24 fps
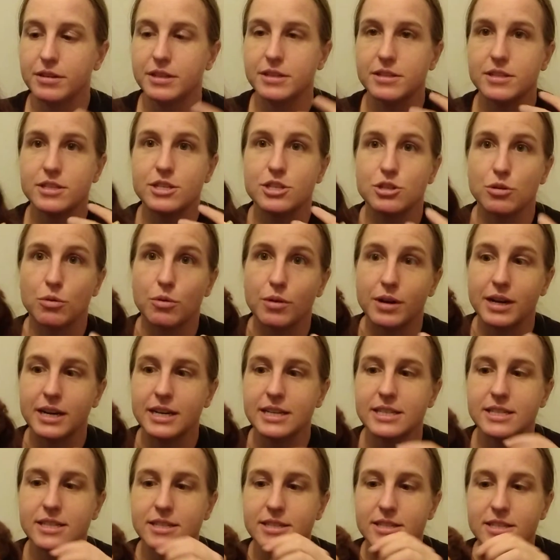and
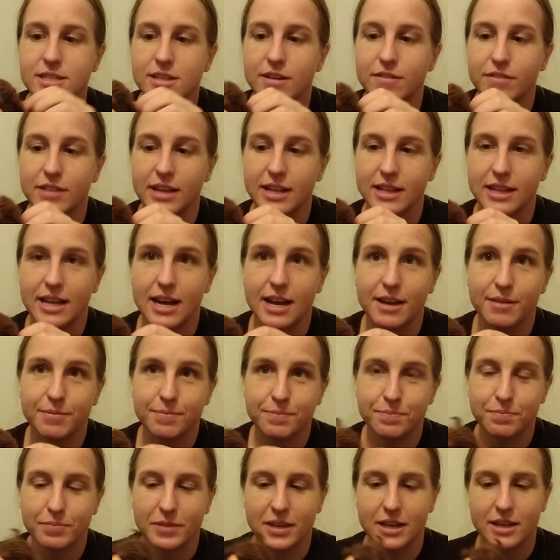stories and stuff like that.
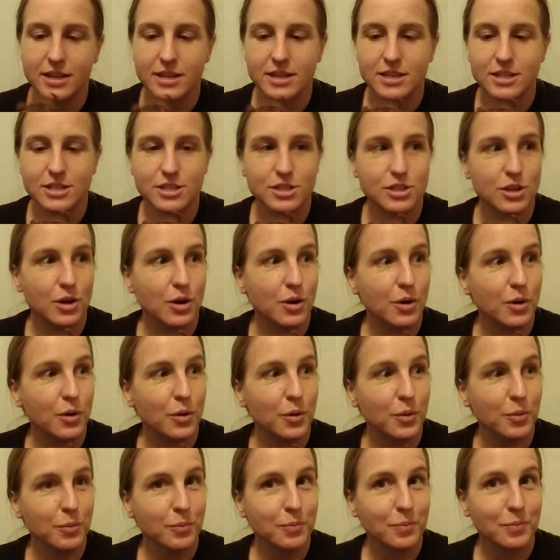
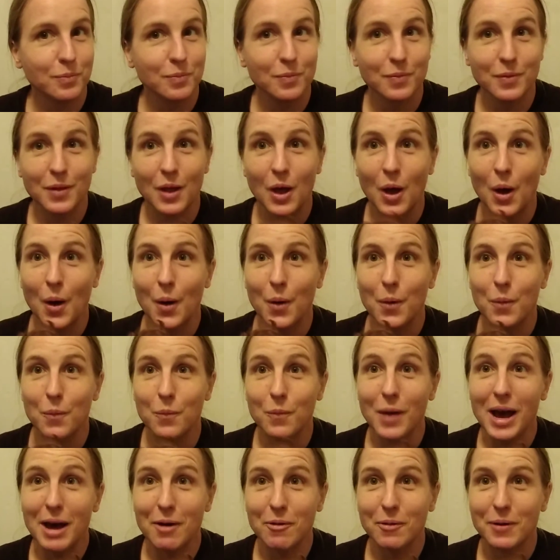So,
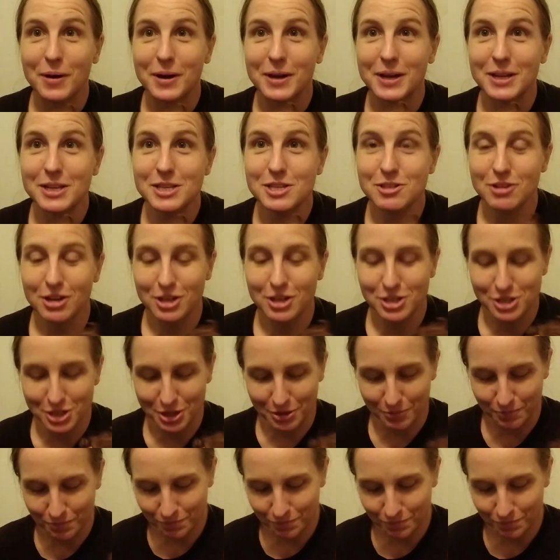wow, construction.